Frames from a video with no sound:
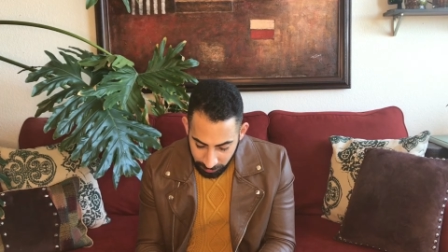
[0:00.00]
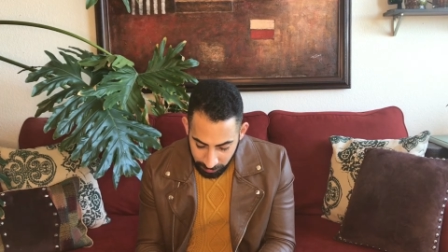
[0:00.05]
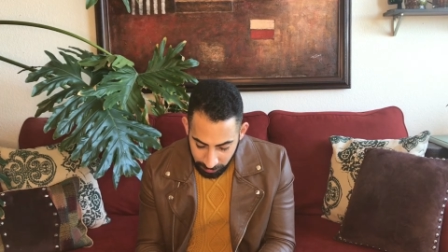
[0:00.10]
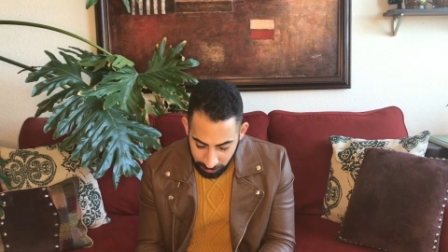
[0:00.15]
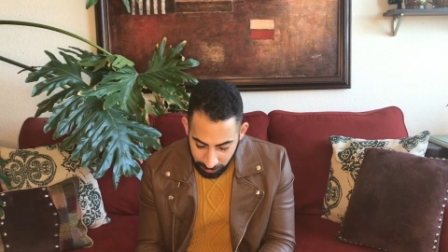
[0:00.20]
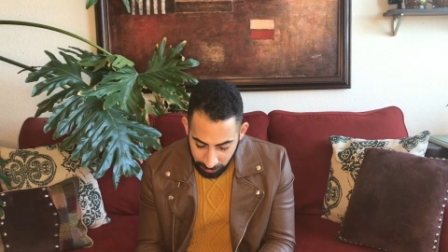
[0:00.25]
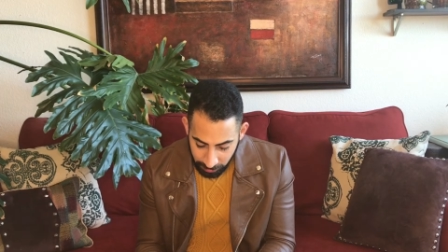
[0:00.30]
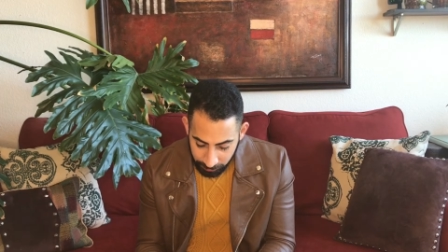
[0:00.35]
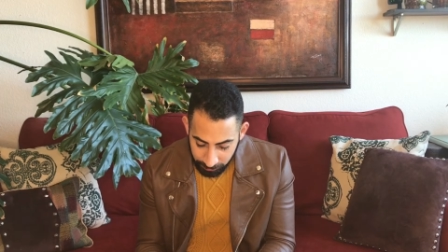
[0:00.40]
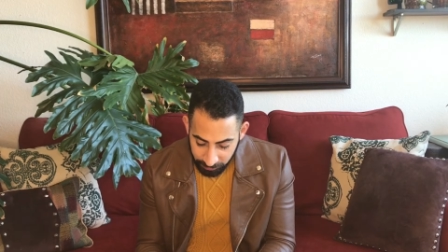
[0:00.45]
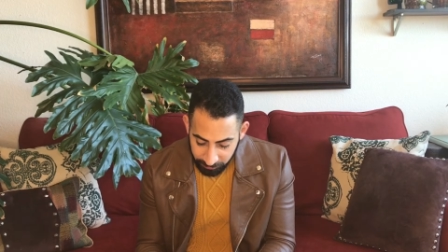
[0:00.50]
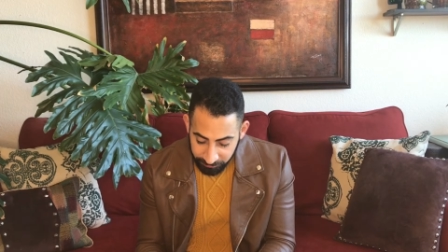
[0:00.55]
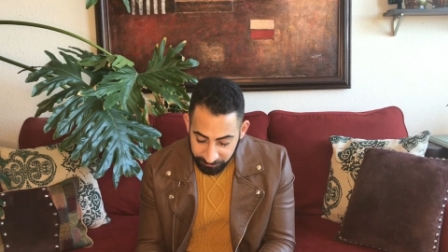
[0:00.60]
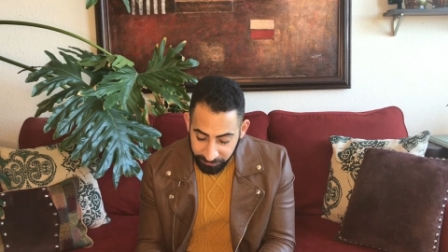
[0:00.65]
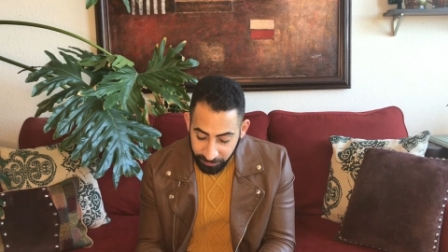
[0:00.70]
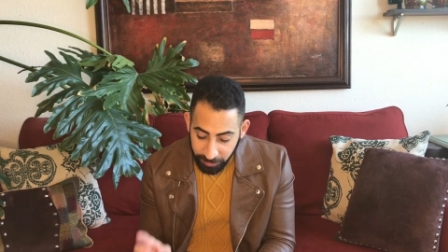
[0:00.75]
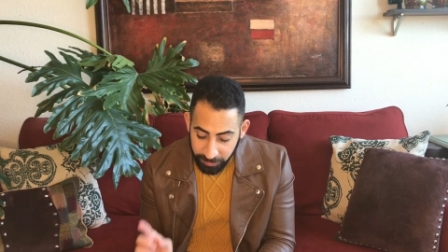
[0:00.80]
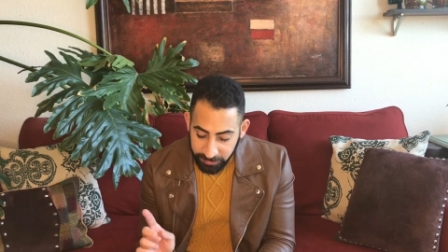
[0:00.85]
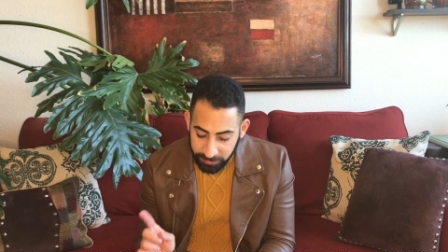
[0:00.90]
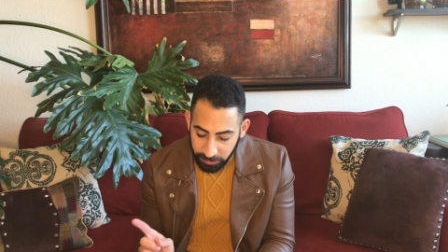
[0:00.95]
Um,
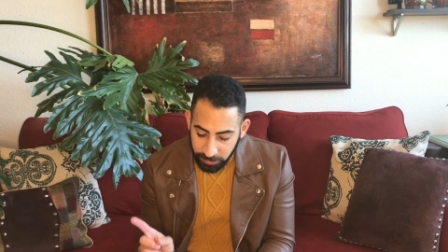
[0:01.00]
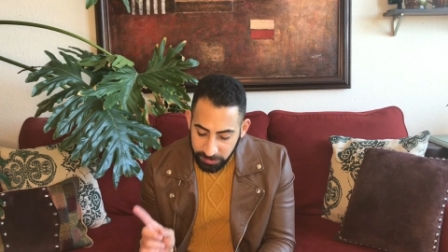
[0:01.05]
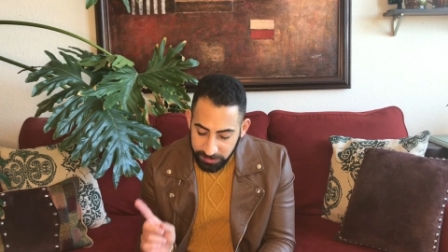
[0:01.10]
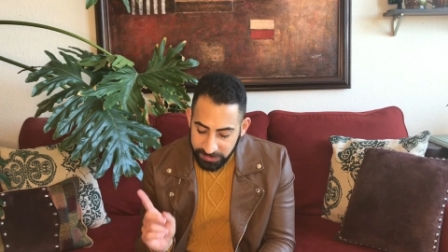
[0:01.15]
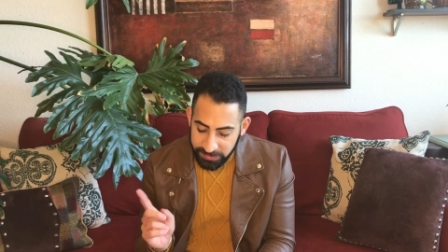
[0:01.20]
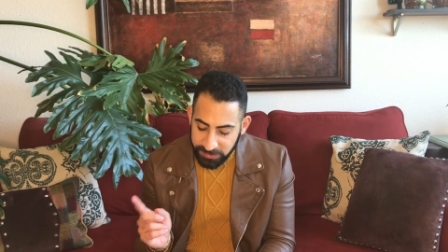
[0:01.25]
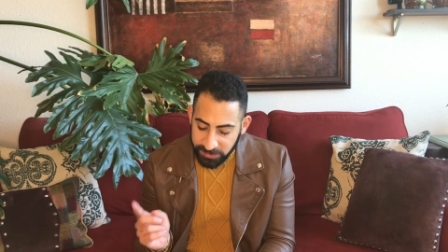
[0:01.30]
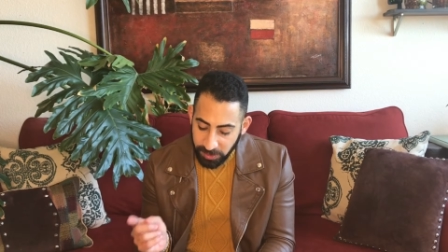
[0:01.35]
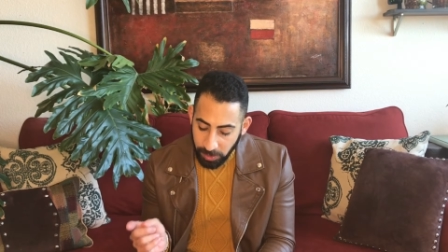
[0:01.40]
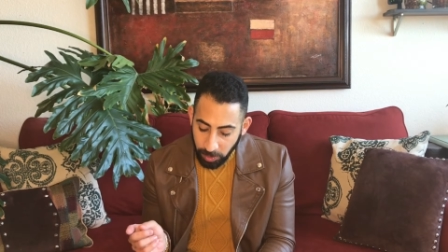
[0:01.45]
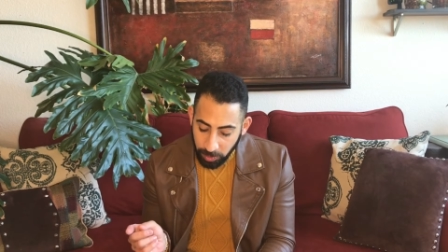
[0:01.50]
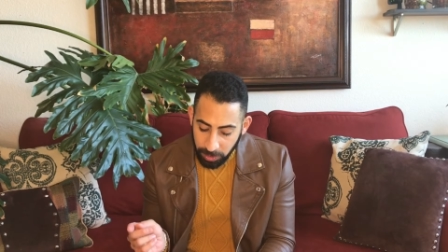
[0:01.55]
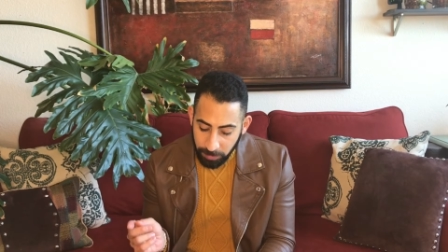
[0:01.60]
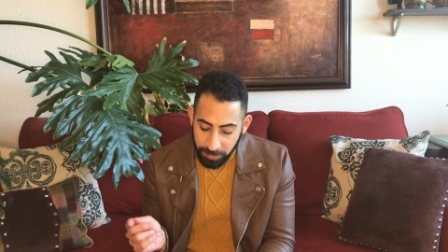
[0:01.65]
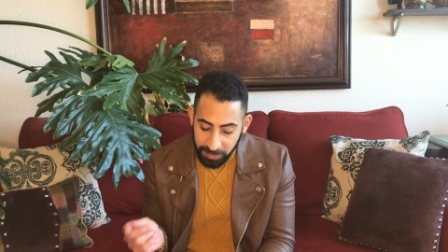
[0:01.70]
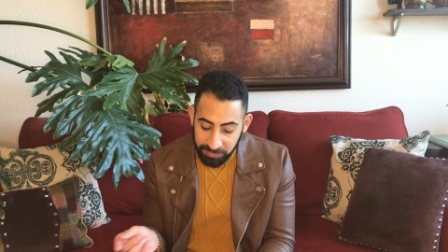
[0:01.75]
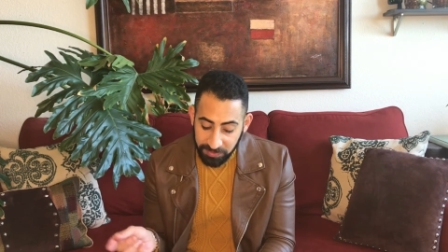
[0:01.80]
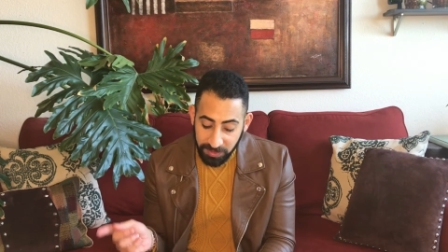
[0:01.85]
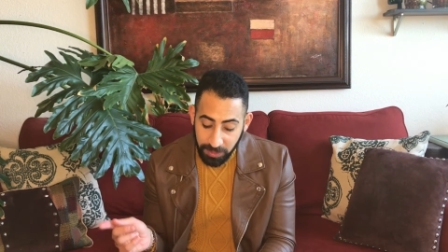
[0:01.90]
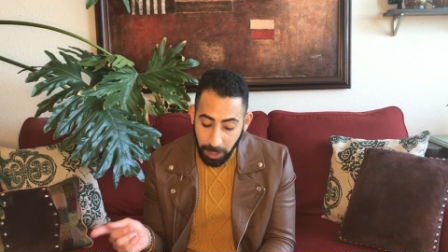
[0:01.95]
very little is known
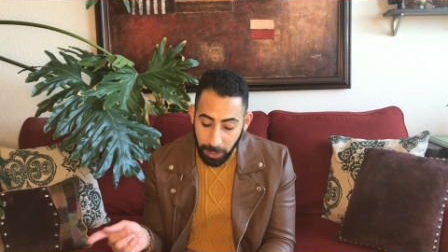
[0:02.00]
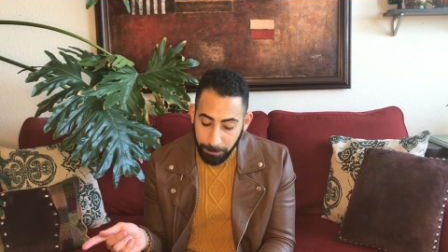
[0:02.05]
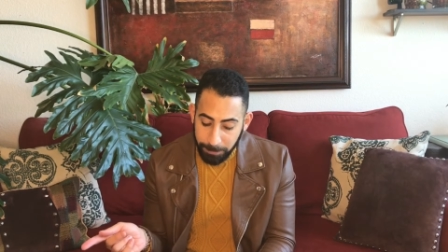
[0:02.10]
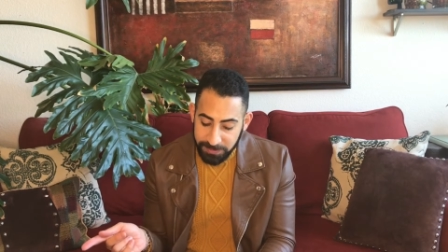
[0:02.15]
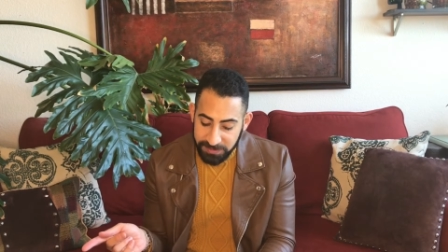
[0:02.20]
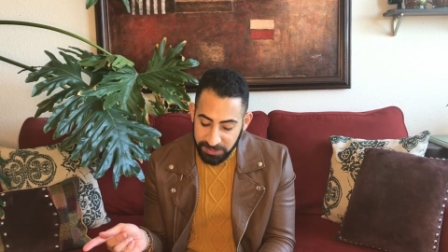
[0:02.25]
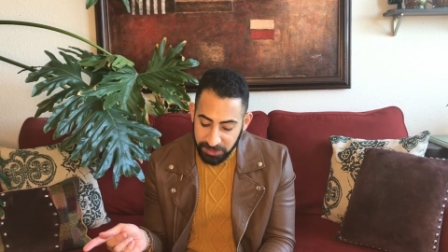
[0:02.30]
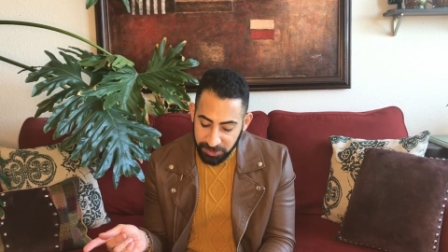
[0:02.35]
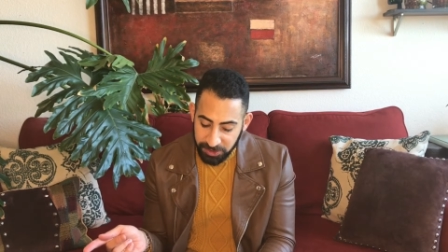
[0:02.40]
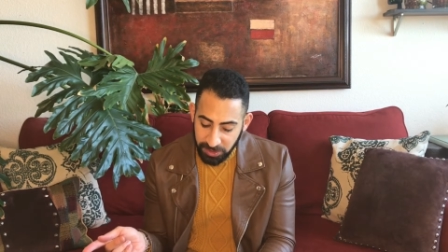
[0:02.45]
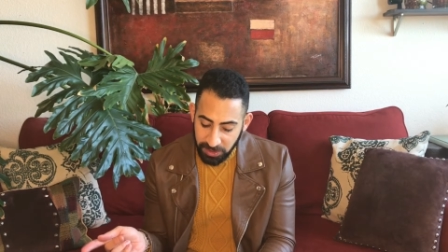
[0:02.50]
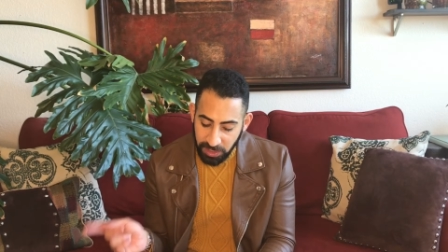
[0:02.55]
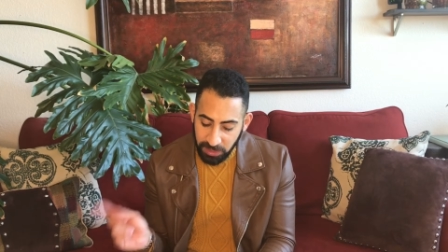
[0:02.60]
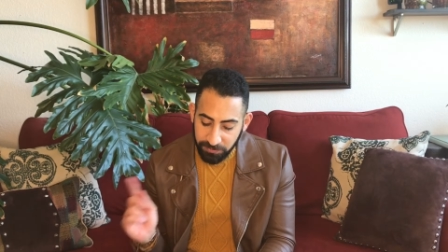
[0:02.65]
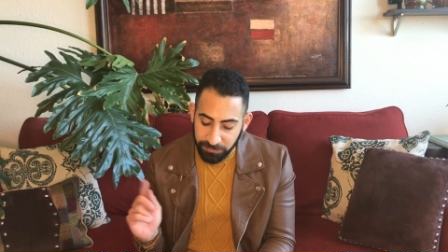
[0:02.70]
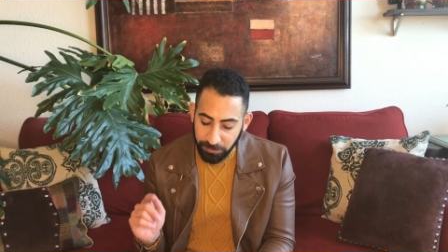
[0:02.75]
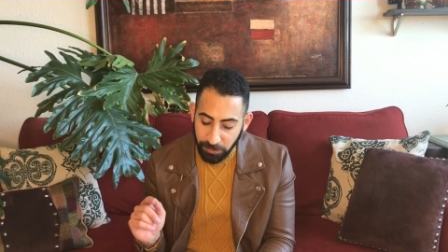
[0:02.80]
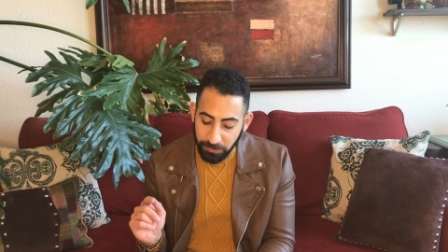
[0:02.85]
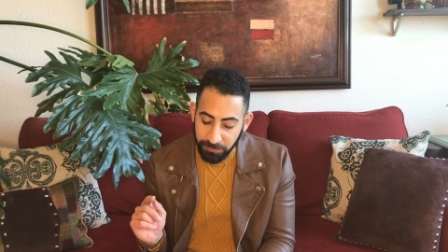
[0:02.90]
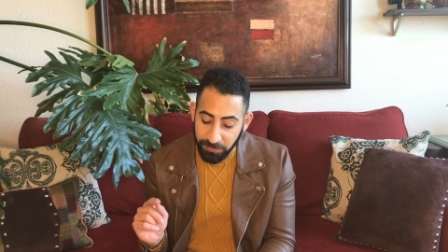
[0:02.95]
about the composition
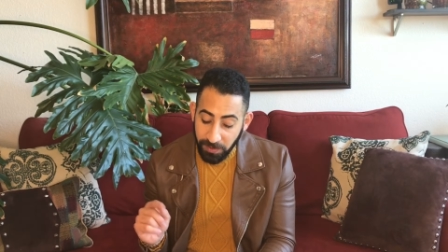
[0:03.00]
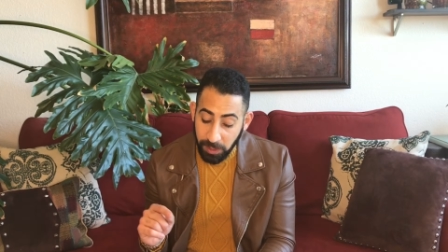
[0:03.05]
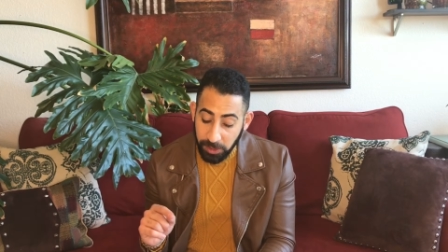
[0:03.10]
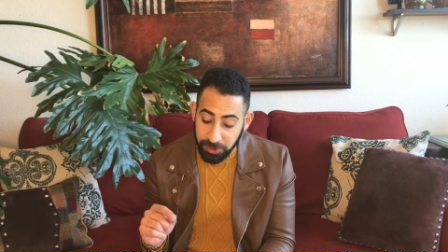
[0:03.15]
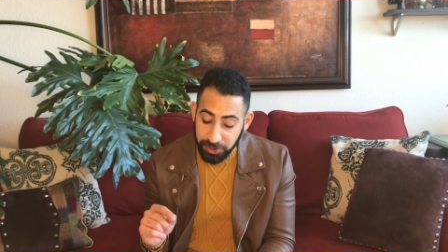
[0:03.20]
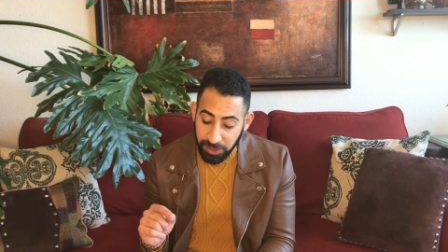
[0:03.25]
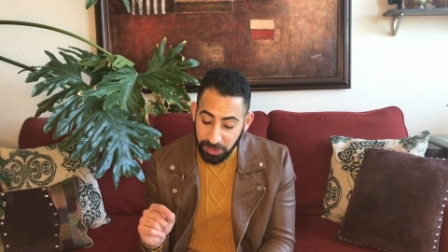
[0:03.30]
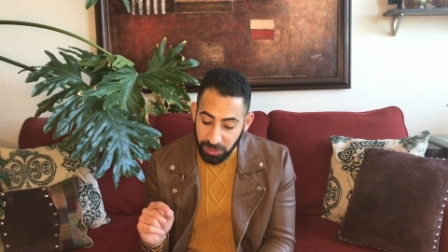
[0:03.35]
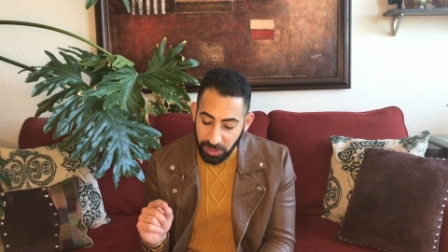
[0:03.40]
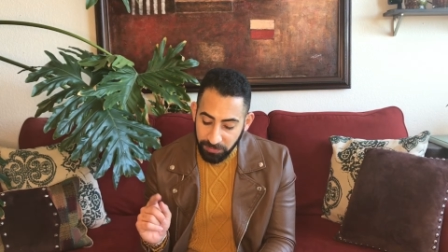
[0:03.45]
and full function